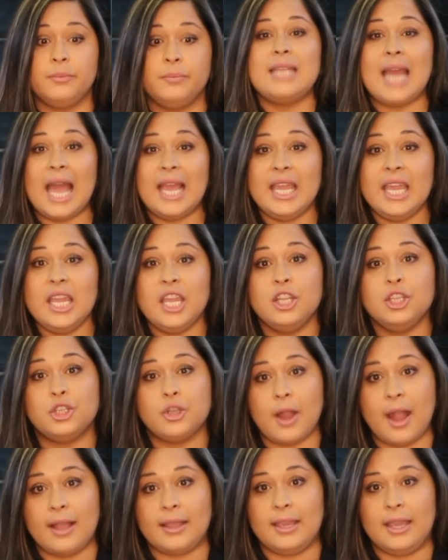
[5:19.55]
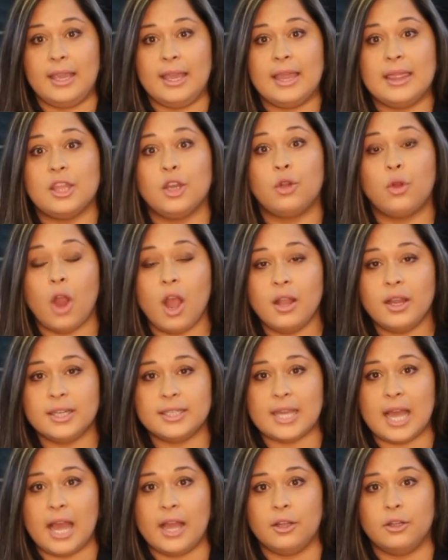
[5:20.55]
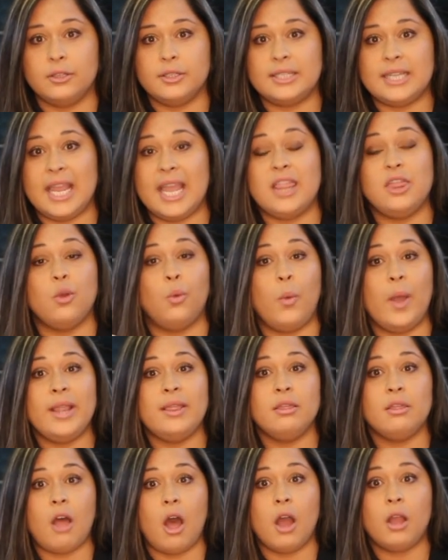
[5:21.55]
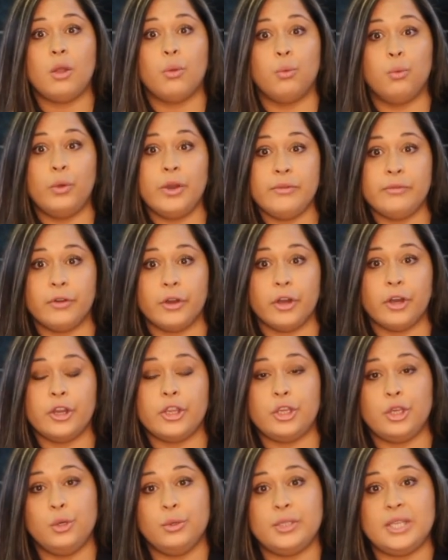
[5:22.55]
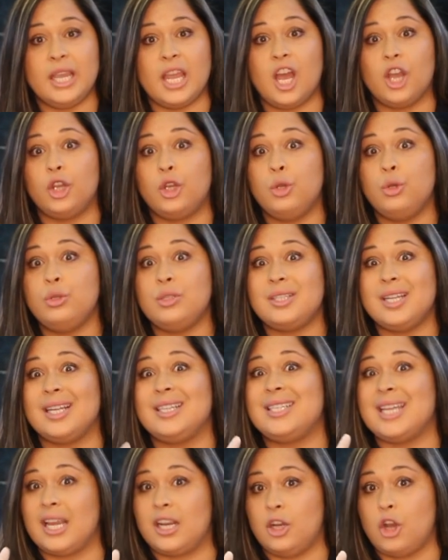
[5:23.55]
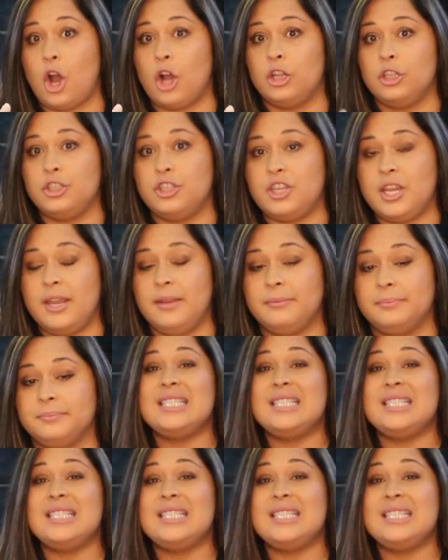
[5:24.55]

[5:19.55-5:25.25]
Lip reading: tagging and tracking the crocodiles in the Wenlock River using acoustic technology,